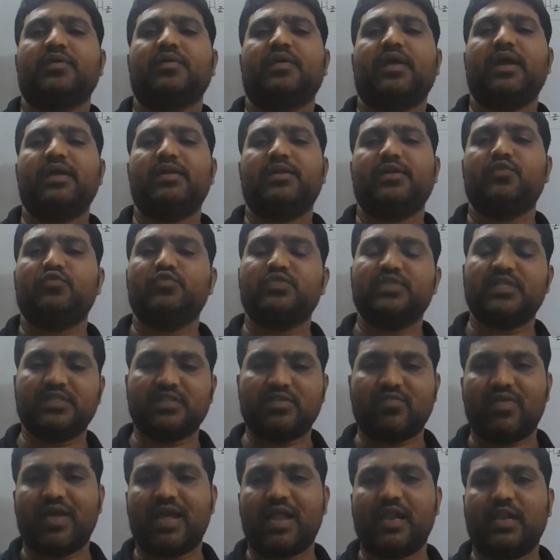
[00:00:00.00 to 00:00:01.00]
right, using
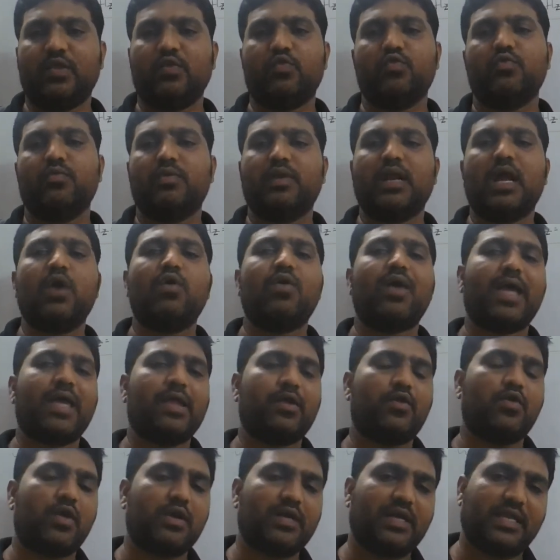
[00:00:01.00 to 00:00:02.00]
the value, now I
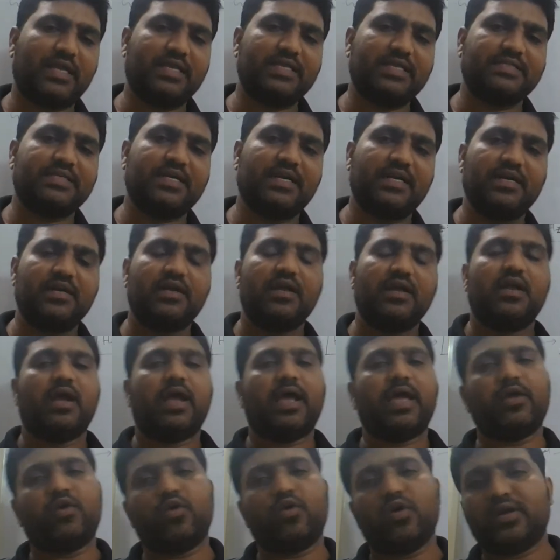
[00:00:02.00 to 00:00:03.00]
got ez,
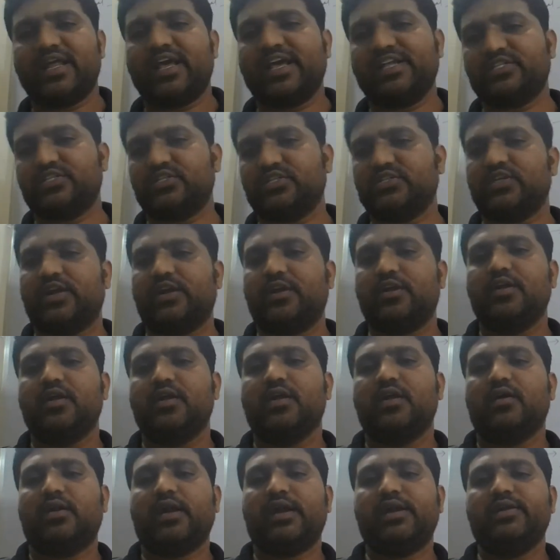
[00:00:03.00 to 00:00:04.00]
I got hz,
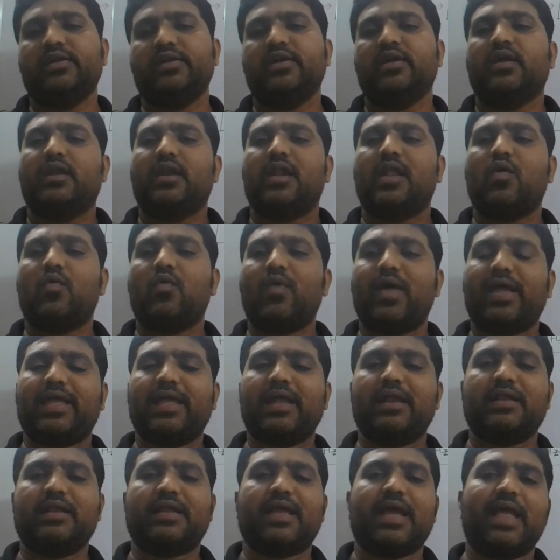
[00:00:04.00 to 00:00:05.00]
right? Now I
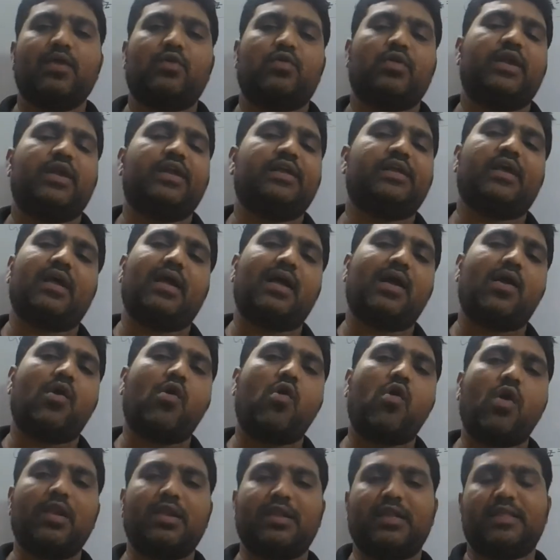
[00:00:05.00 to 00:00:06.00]
can calculate
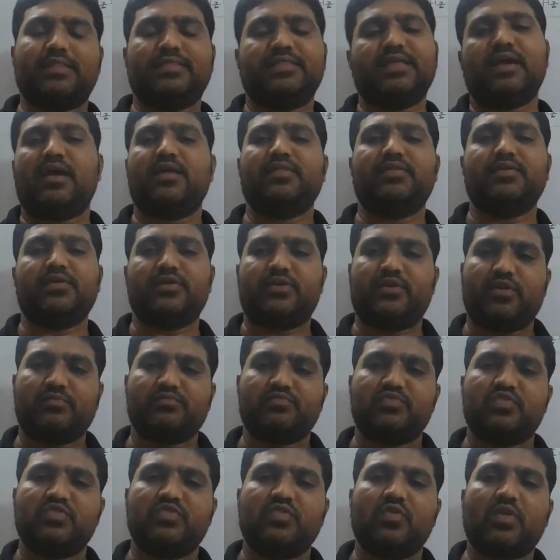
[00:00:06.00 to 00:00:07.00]
all the other
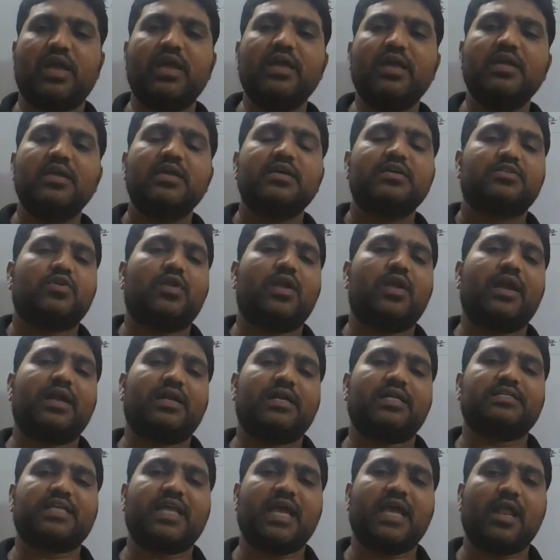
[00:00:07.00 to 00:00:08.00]
terms. Okay, so let
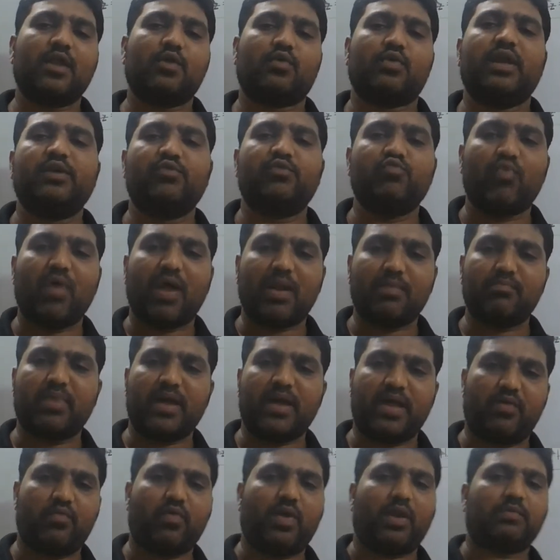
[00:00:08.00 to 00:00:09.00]
us calculate one
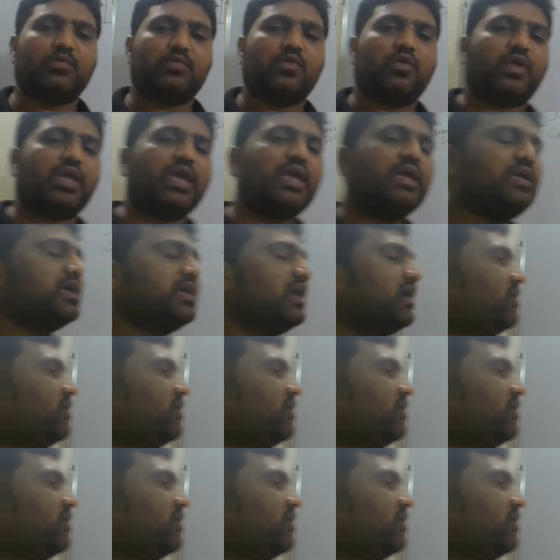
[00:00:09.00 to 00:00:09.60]
by one. Okay,